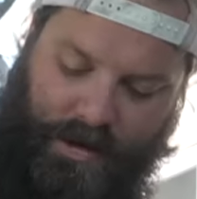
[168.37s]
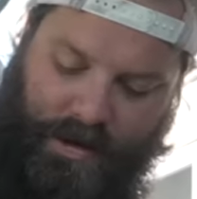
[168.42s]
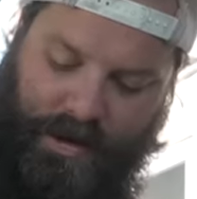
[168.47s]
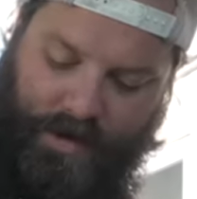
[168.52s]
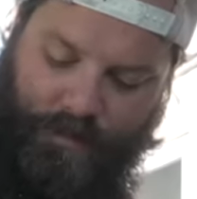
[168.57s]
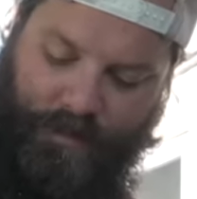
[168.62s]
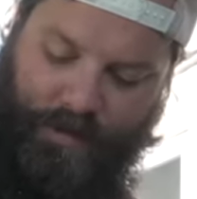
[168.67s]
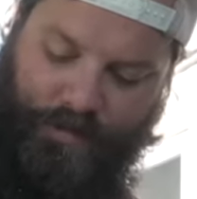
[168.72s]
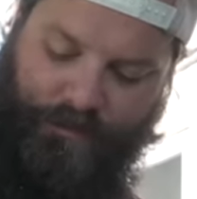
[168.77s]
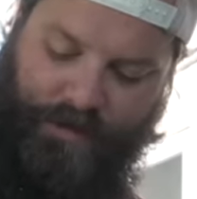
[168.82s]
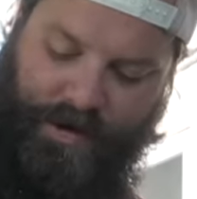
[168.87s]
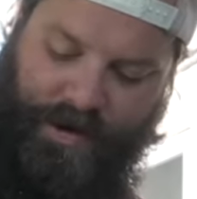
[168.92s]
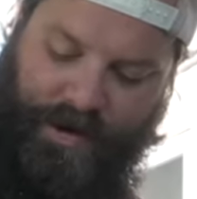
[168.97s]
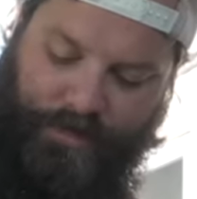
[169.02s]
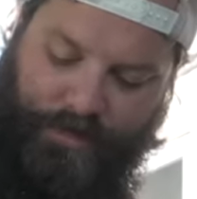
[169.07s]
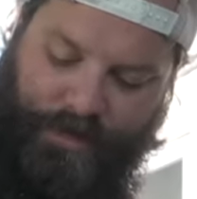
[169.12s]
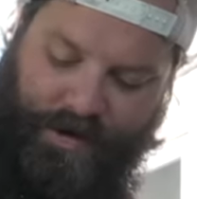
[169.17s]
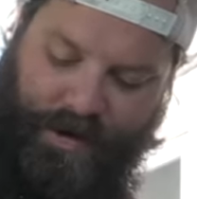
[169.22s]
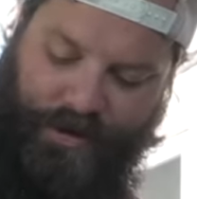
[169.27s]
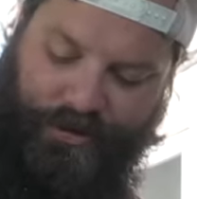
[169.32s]
And we're right
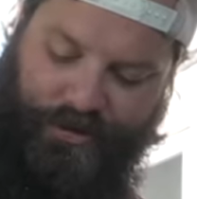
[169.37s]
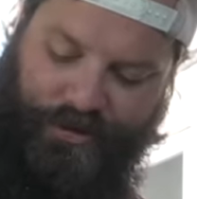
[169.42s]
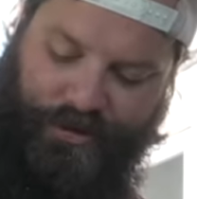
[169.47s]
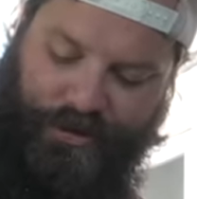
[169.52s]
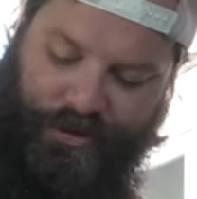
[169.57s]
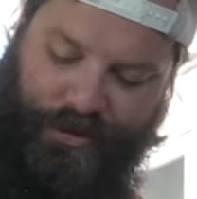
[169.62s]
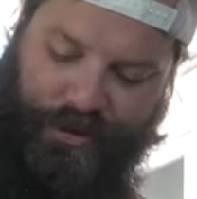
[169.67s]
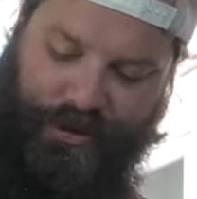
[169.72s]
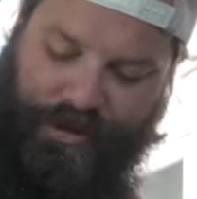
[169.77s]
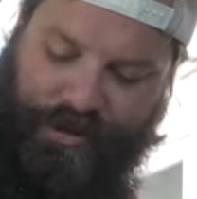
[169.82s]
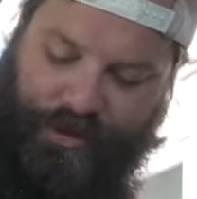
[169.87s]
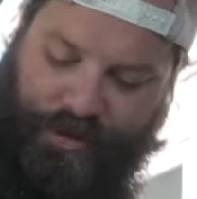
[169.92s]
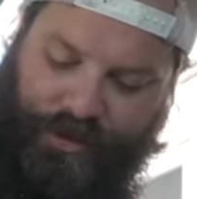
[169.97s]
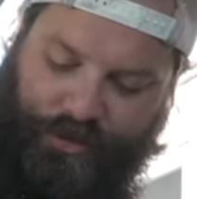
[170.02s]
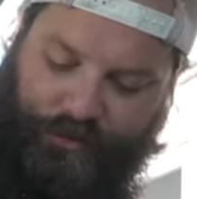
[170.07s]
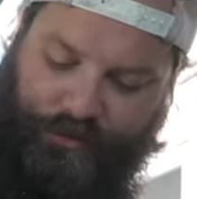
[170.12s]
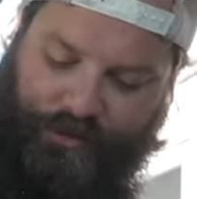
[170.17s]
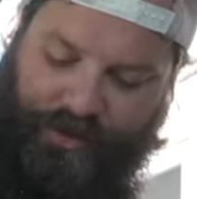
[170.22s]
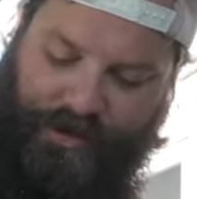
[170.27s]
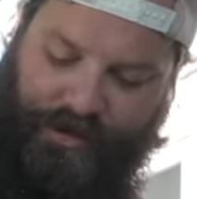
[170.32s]
about
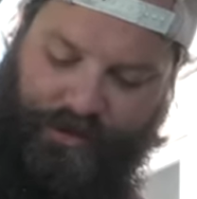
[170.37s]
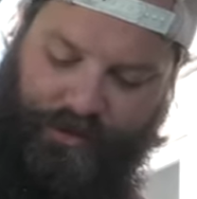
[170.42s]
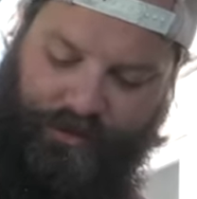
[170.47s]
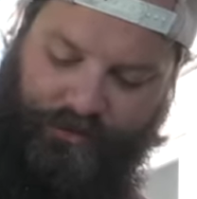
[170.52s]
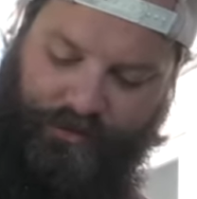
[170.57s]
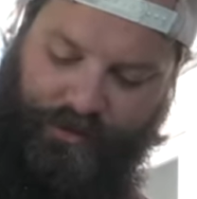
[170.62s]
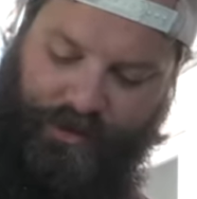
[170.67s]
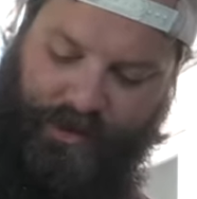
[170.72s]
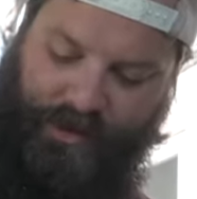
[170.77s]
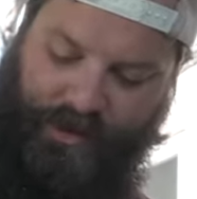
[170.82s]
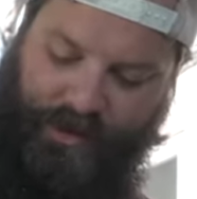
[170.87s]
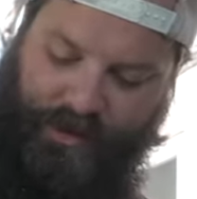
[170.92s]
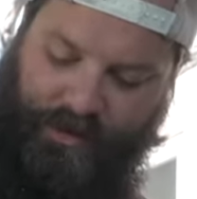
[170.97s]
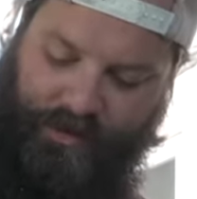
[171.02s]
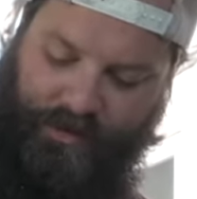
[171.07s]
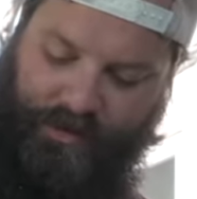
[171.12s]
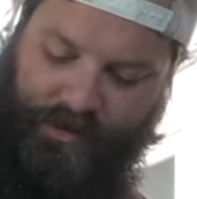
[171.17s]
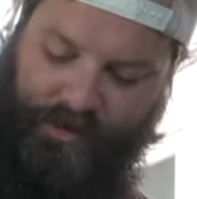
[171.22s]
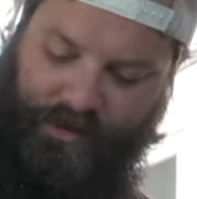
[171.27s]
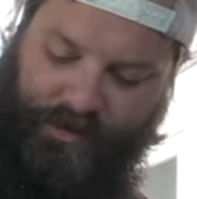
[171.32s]
33
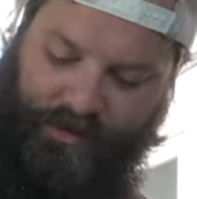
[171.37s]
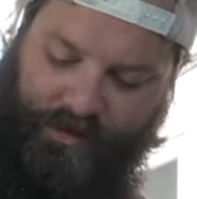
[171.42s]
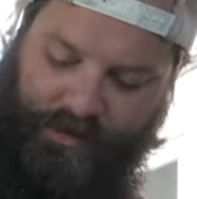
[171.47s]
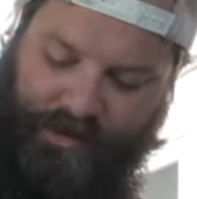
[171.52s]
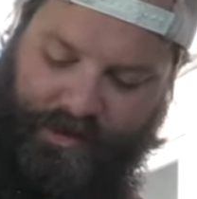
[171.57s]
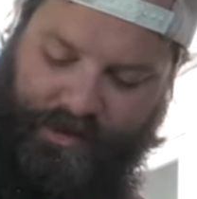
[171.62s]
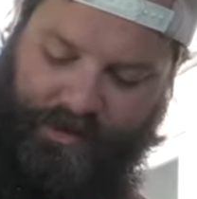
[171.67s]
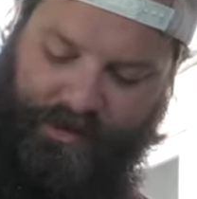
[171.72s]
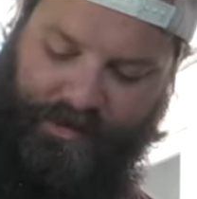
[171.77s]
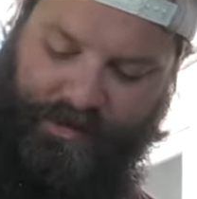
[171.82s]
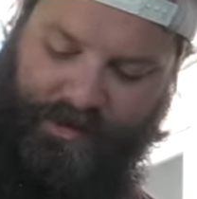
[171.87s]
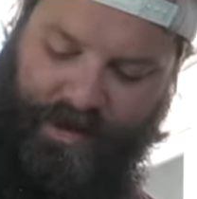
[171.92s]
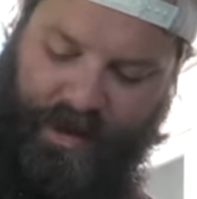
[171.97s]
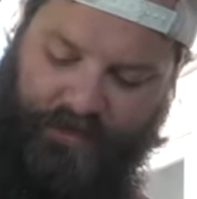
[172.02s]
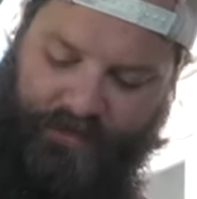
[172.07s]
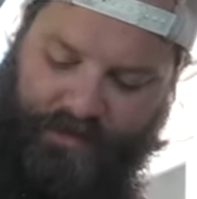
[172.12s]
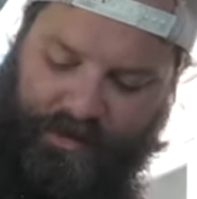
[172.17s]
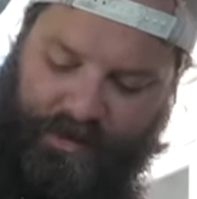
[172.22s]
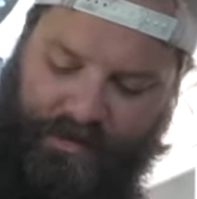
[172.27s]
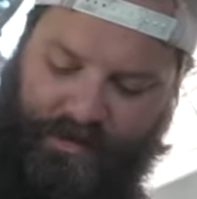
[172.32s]
degrees,
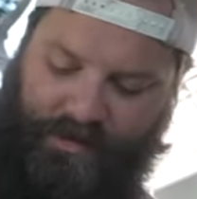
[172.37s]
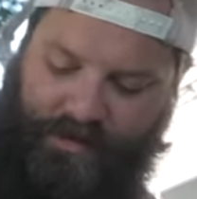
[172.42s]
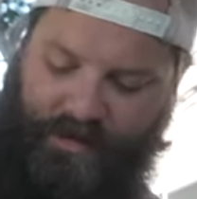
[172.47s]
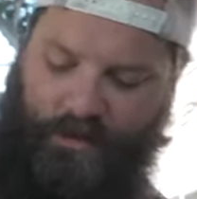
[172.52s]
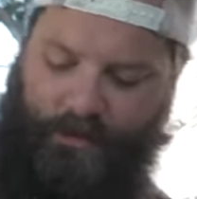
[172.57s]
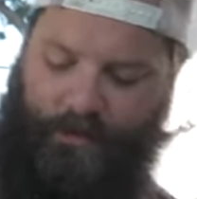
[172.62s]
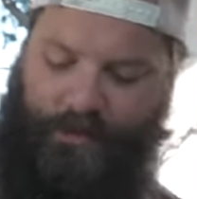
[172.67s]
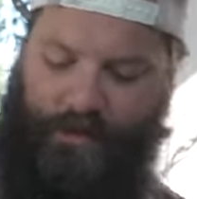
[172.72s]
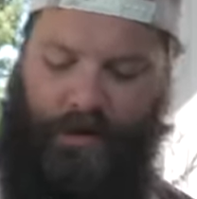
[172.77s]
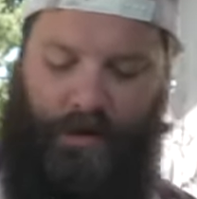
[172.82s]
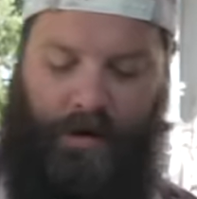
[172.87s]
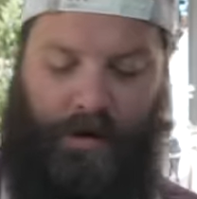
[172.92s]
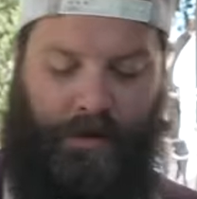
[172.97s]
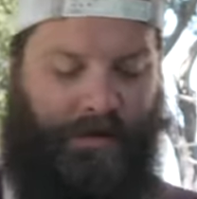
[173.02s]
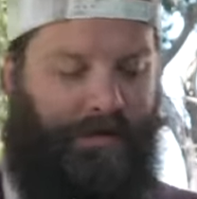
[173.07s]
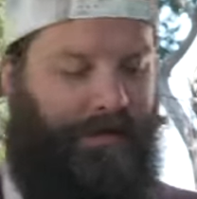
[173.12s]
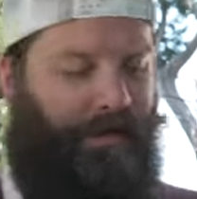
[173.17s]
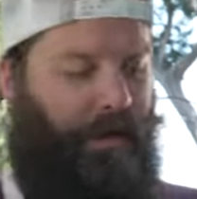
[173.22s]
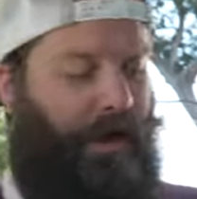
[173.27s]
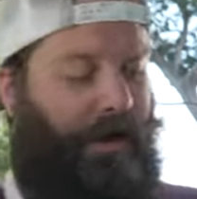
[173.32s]
37 in some
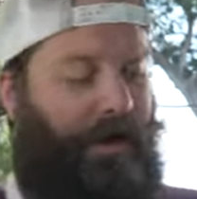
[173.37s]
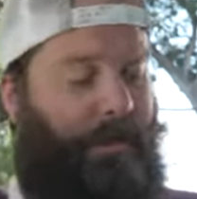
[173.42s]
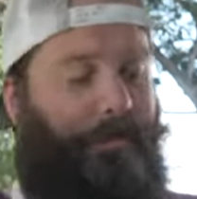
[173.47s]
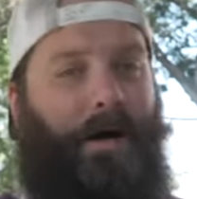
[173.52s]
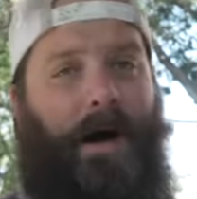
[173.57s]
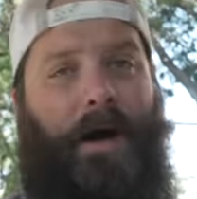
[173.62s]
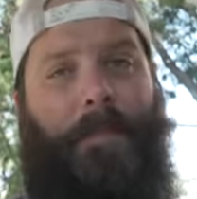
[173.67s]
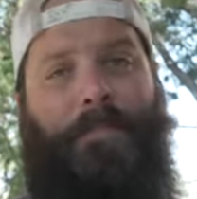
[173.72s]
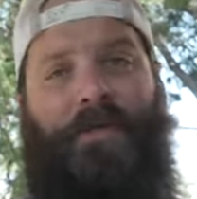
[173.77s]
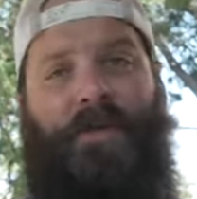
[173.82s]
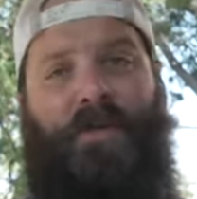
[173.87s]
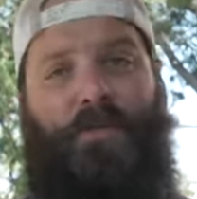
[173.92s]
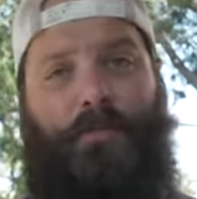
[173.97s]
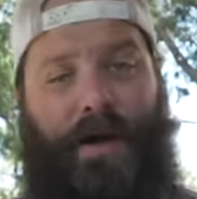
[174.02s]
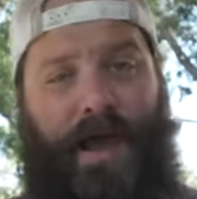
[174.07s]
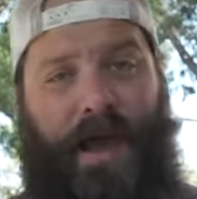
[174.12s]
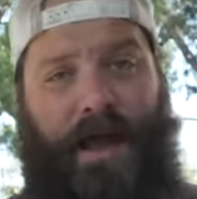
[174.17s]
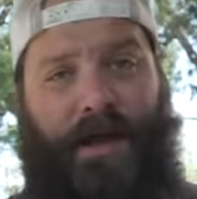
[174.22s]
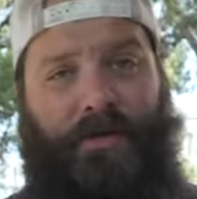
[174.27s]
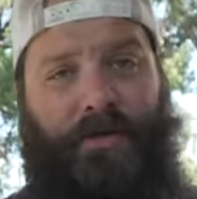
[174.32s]
parts. So I'm gonna pop this
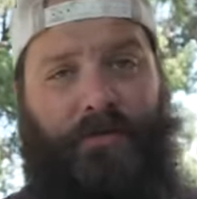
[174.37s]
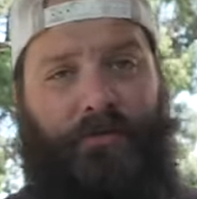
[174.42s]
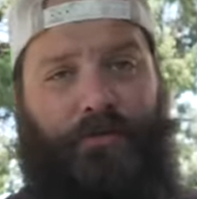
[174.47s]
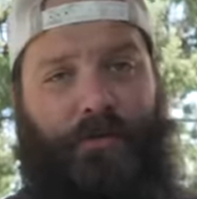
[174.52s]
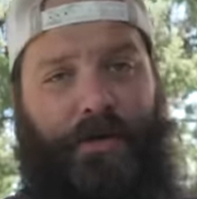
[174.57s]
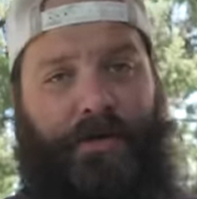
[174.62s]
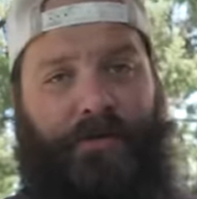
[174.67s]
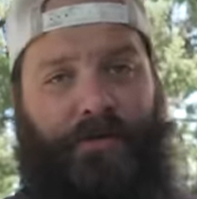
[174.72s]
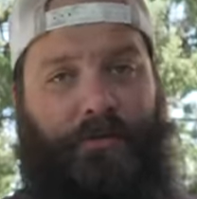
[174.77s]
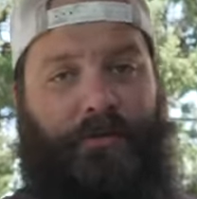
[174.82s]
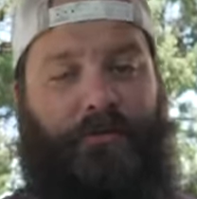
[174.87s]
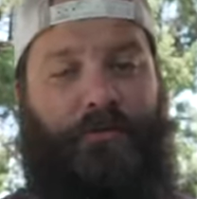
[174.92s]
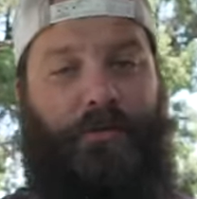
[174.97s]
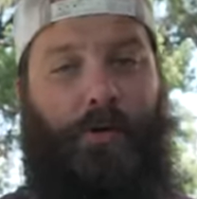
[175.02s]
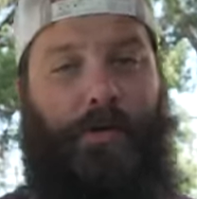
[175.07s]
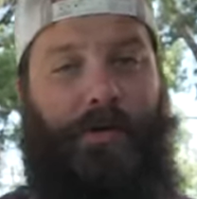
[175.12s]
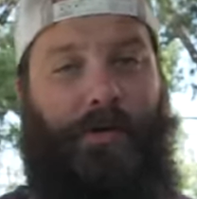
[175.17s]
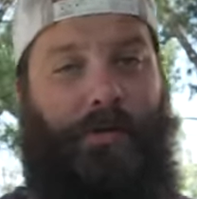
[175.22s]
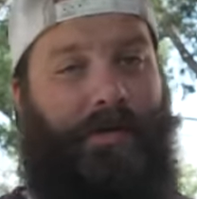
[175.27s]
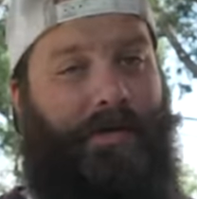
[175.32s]
back in the freezer before
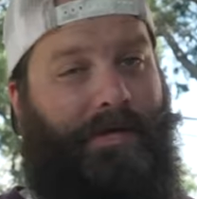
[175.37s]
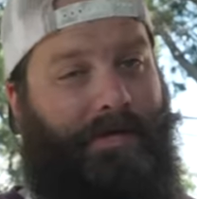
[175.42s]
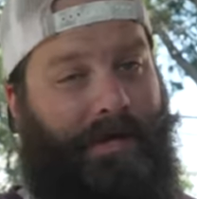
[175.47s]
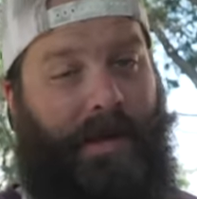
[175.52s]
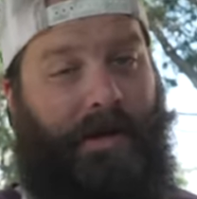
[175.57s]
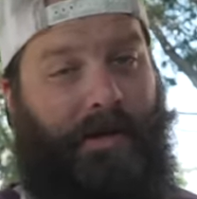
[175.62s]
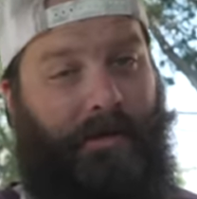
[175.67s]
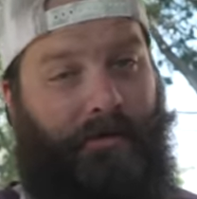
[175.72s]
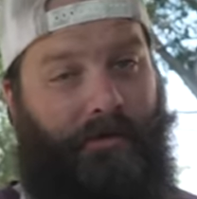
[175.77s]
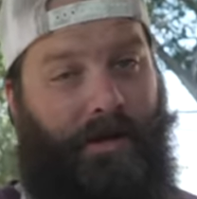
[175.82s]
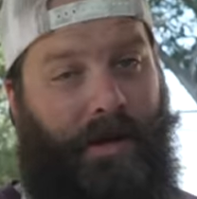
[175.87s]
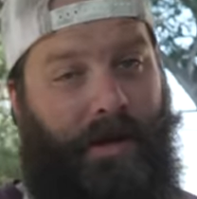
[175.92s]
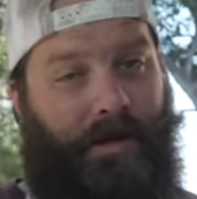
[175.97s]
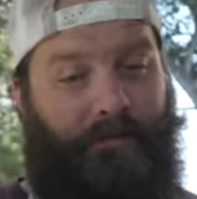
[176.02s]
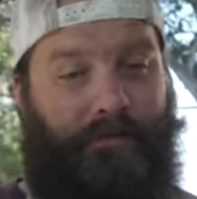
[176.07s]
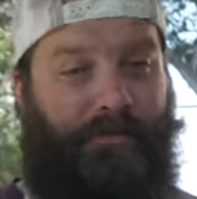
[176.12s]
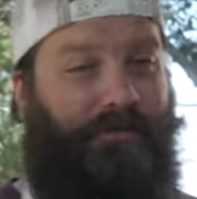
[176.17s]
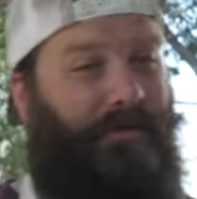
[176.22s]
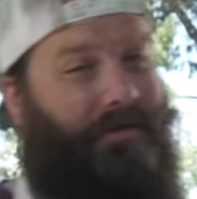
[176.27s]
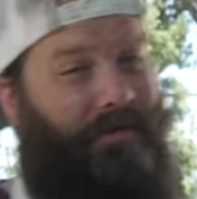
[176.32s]
we do our second grind
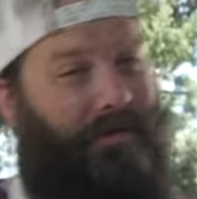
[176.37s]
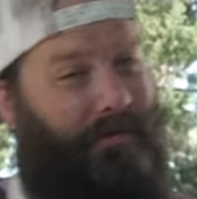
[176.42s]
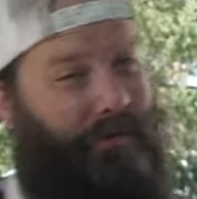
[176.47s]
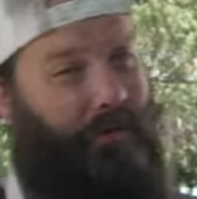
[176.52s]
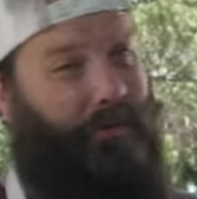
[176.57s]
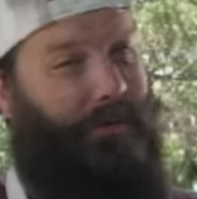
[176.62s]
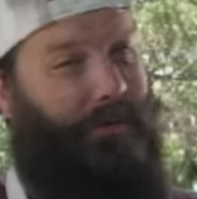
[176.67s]
for just a little